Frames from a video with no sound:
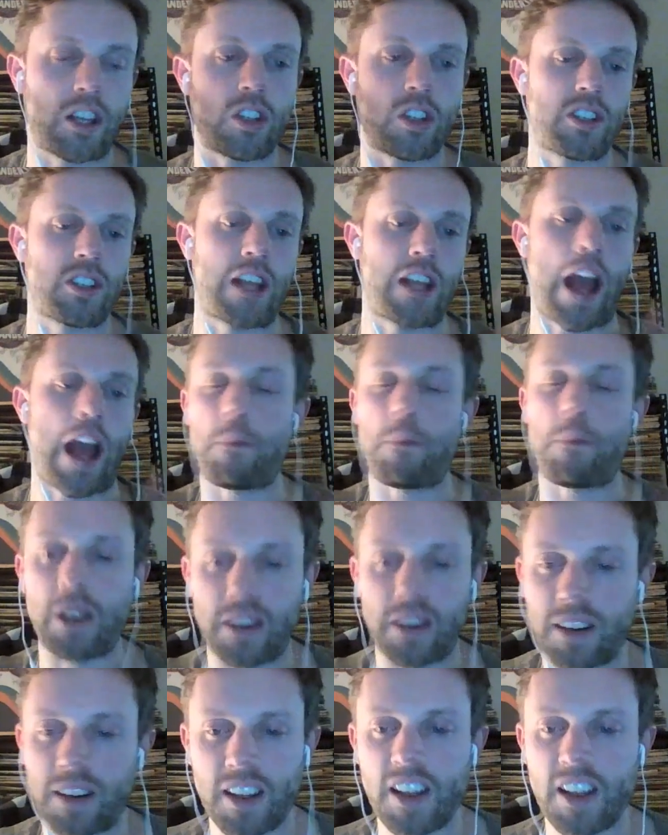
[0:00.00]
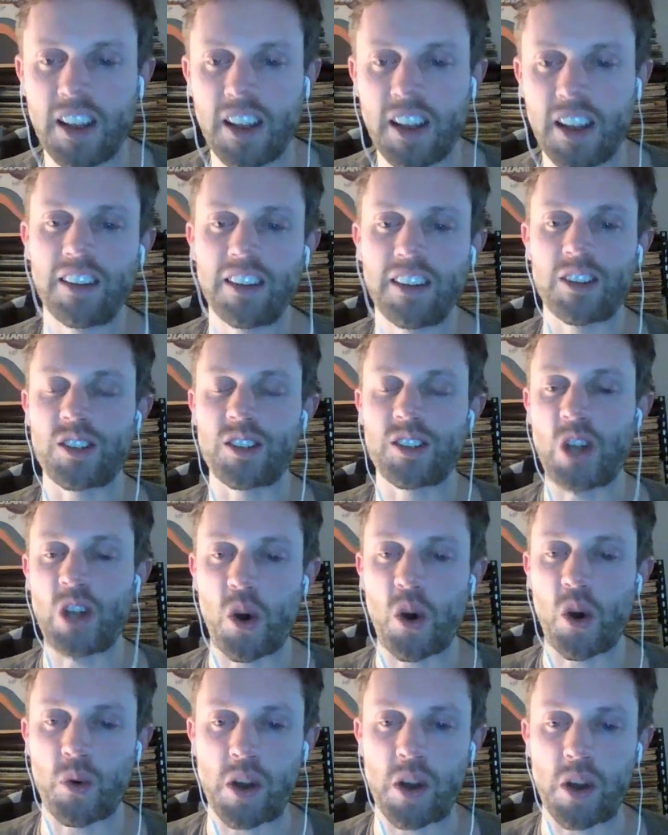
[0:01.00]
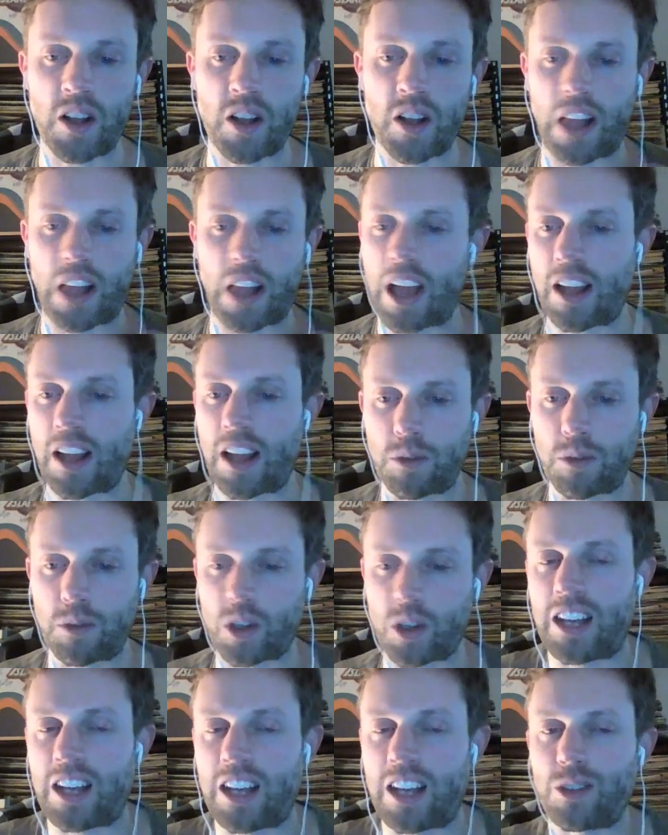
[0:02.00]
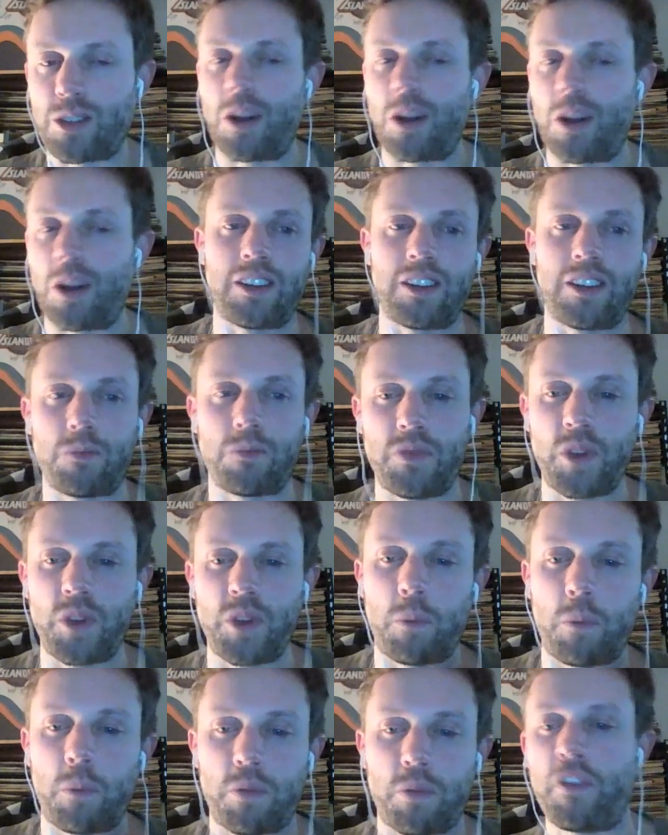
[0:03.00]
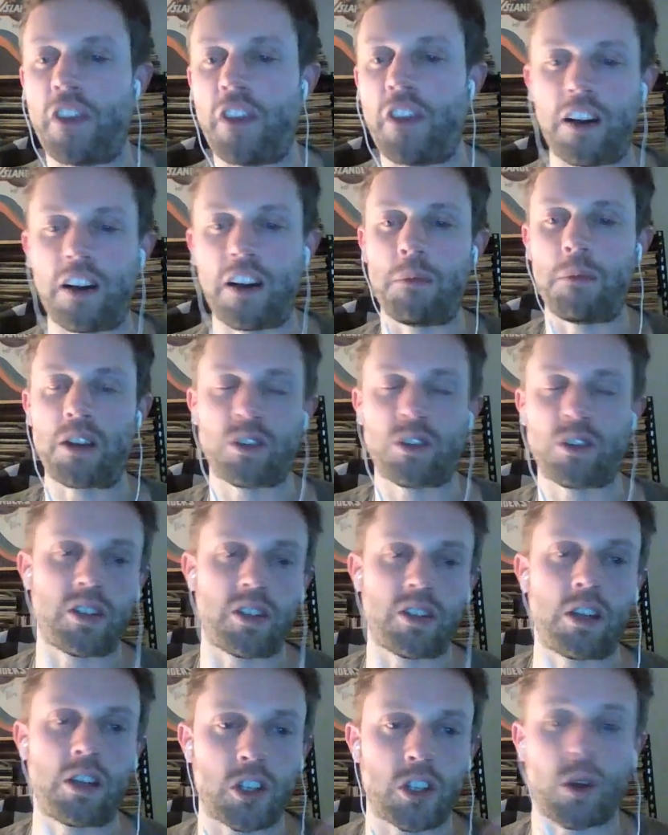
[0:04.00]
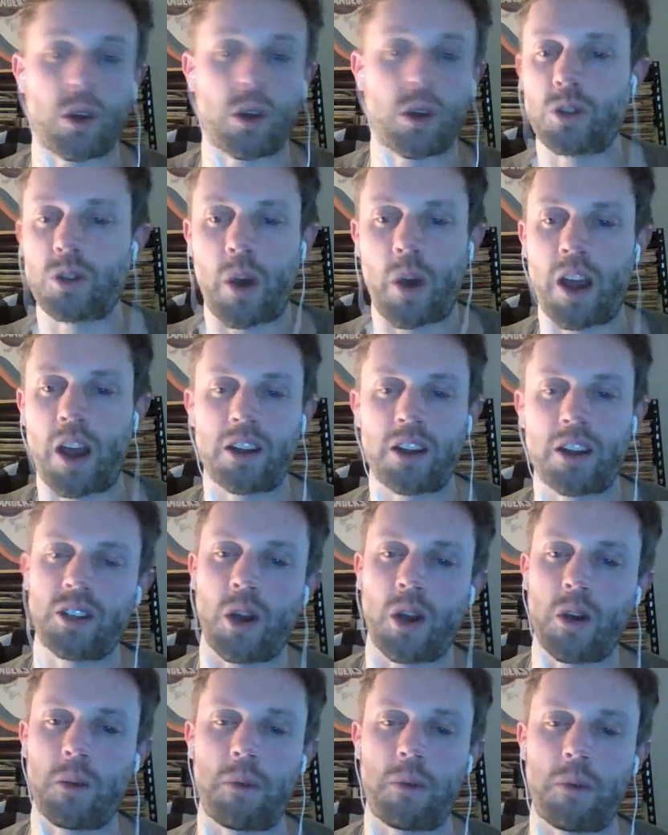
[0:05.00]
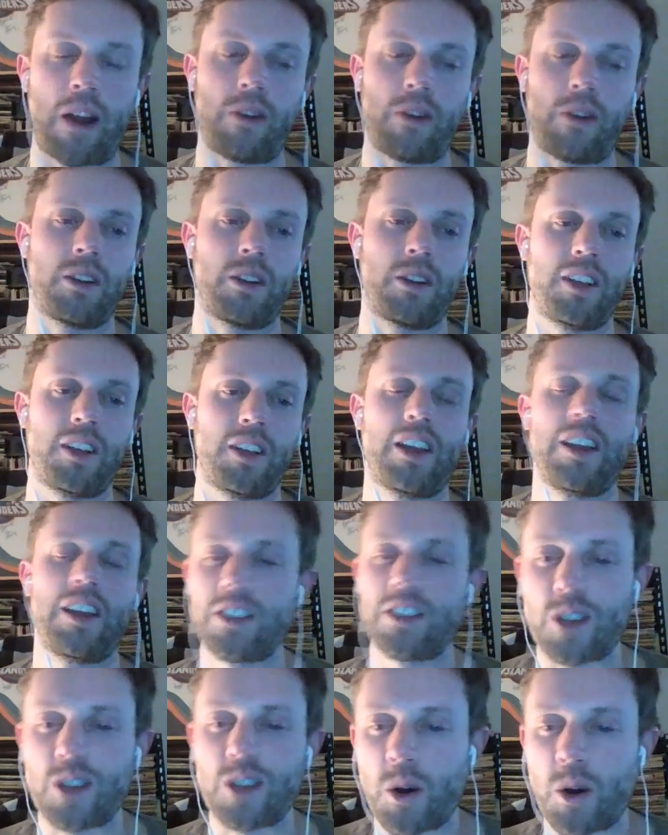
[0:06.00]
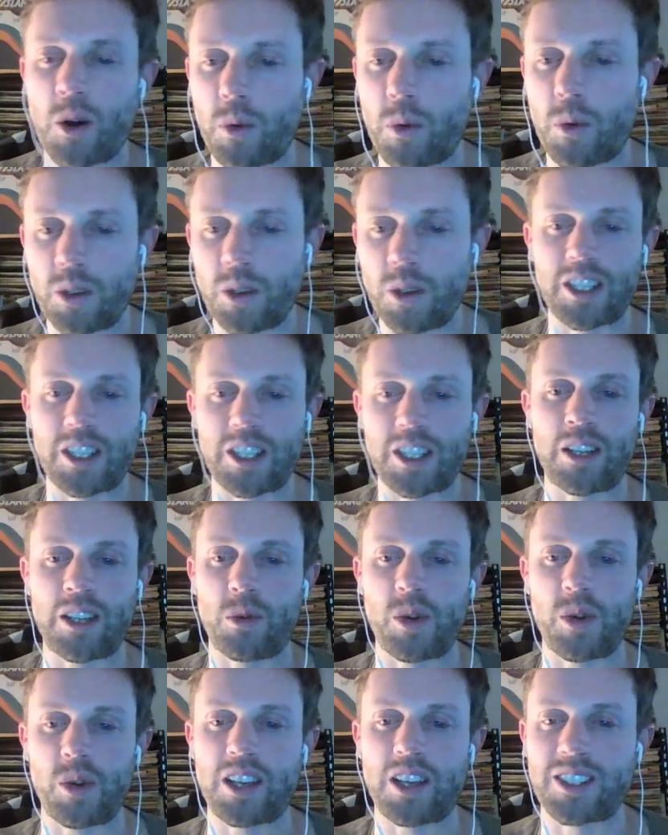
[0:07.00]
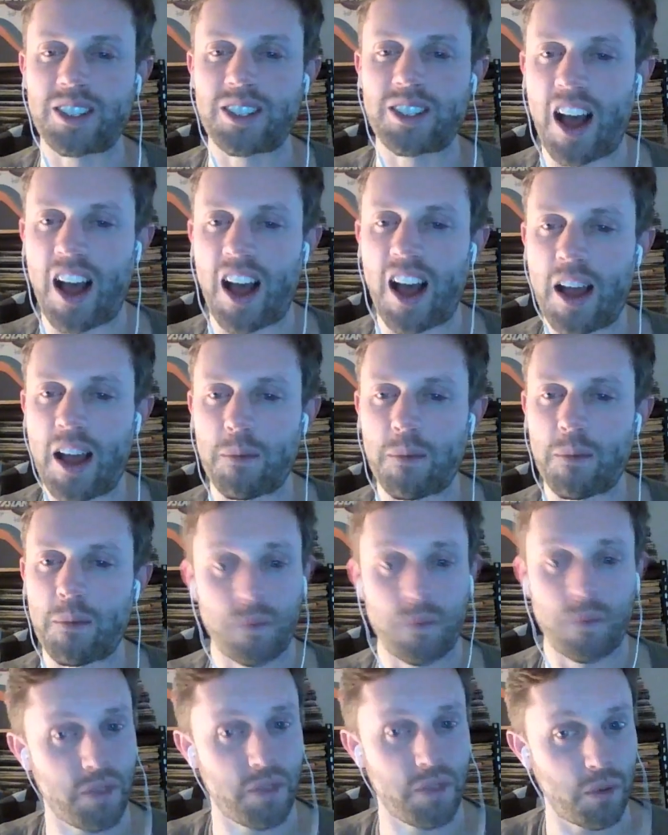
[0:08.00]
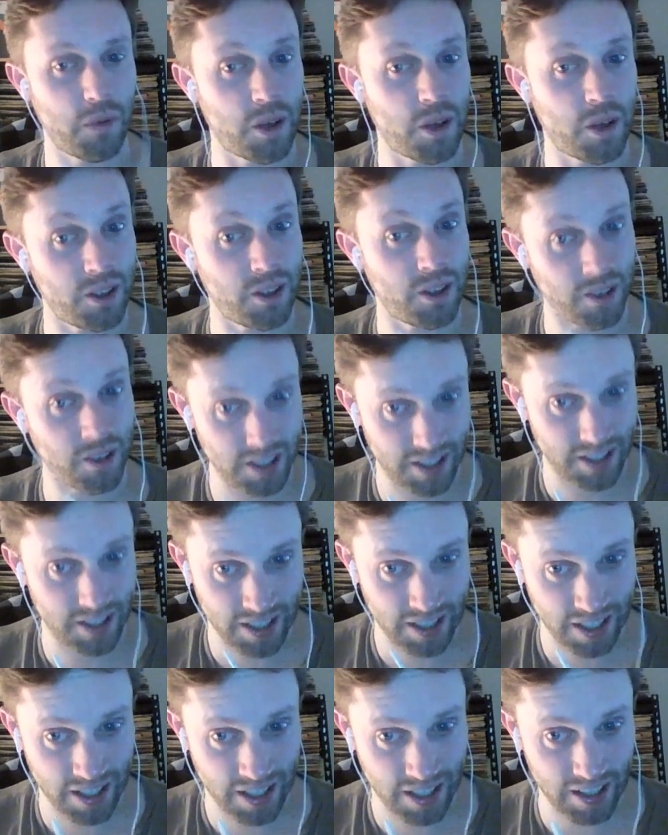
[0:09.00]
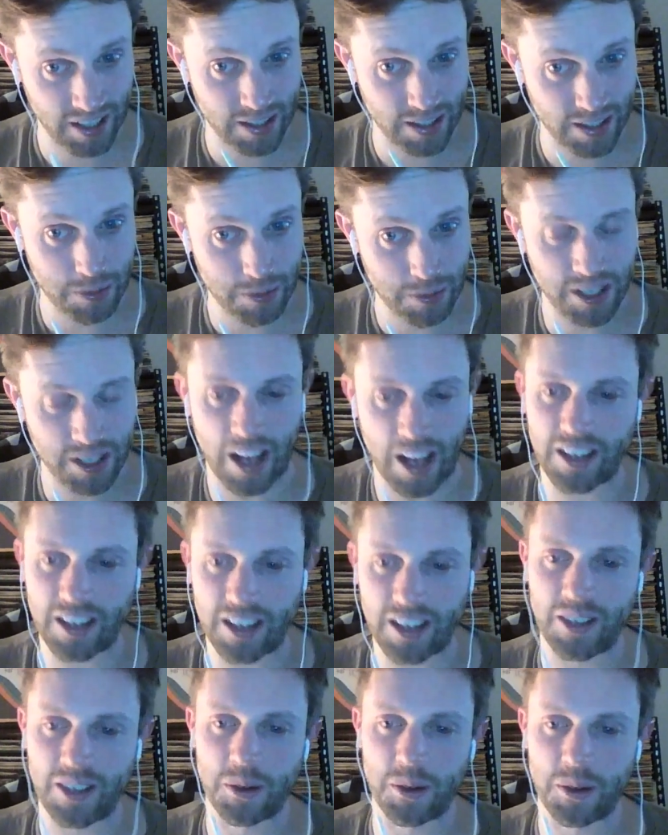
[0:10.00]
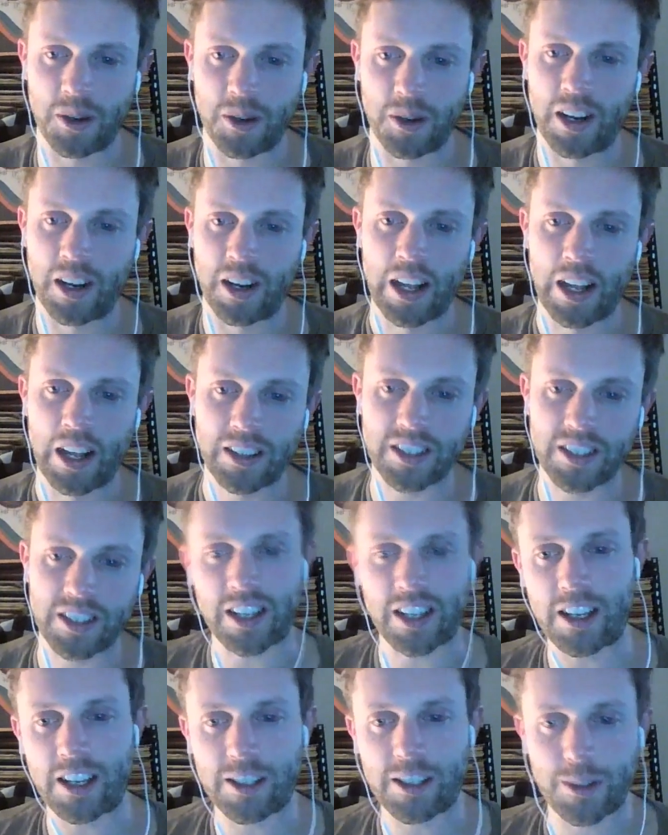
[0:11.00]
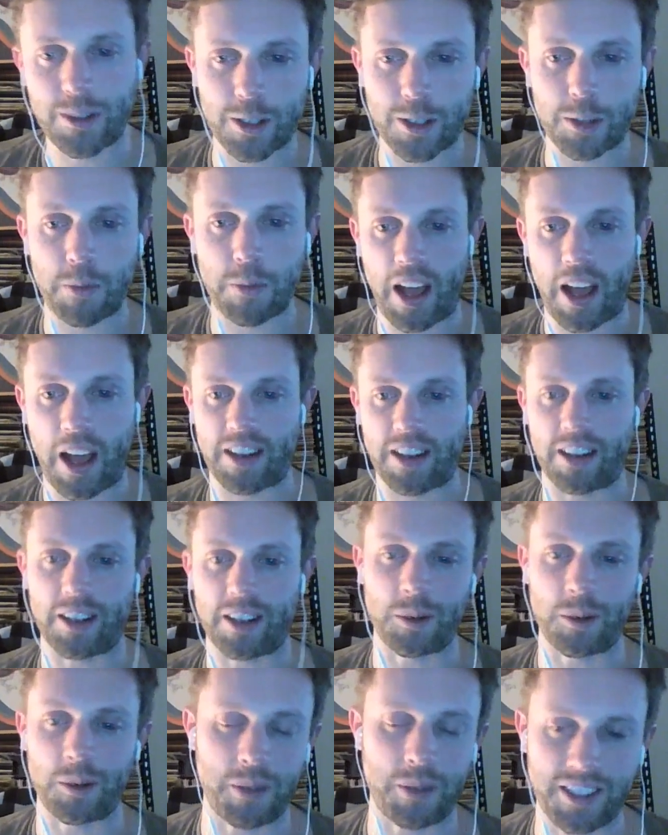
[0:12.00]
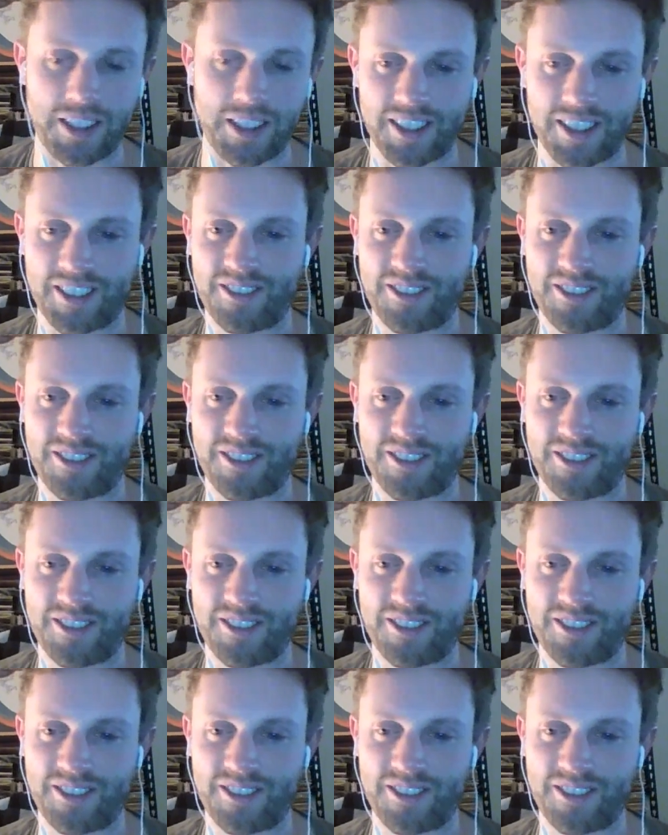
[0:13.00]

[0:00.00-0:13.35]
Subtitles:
could just happen. There's no real, you can't do no preventative measures, and it just goes away on its own, apparently. So we'll see in a week's time whether it's subsided or decided to expand a little bit.